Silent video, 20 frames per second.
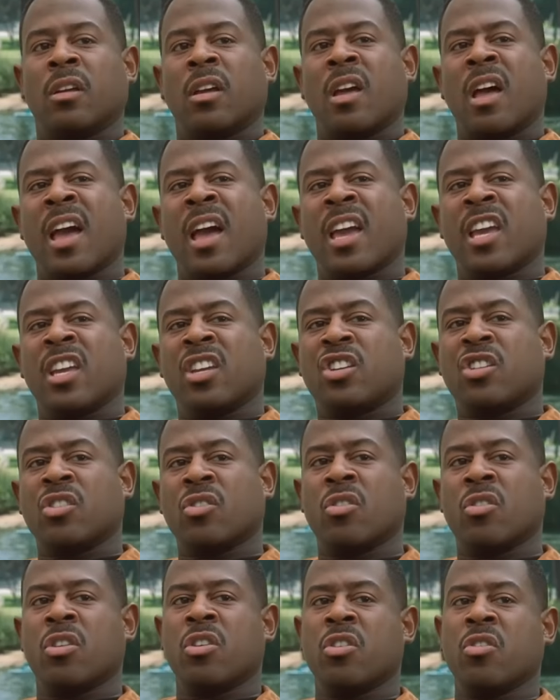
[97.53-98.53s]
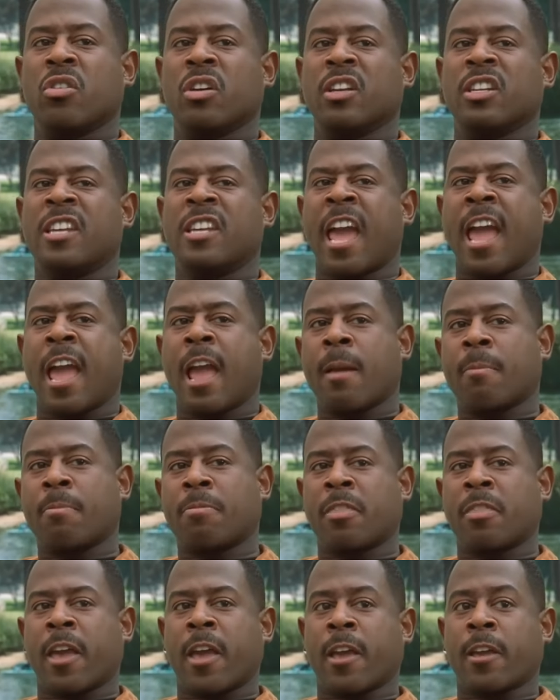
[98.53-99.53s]
was trying to get into his car,
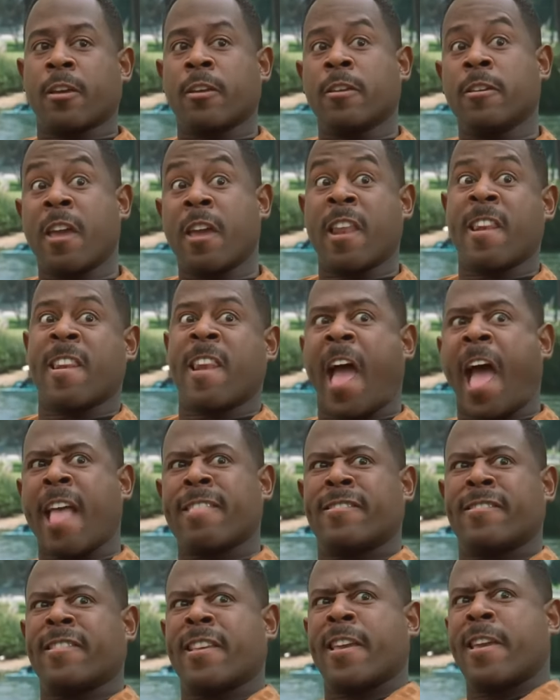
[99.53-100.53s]
but it looks like he's breaking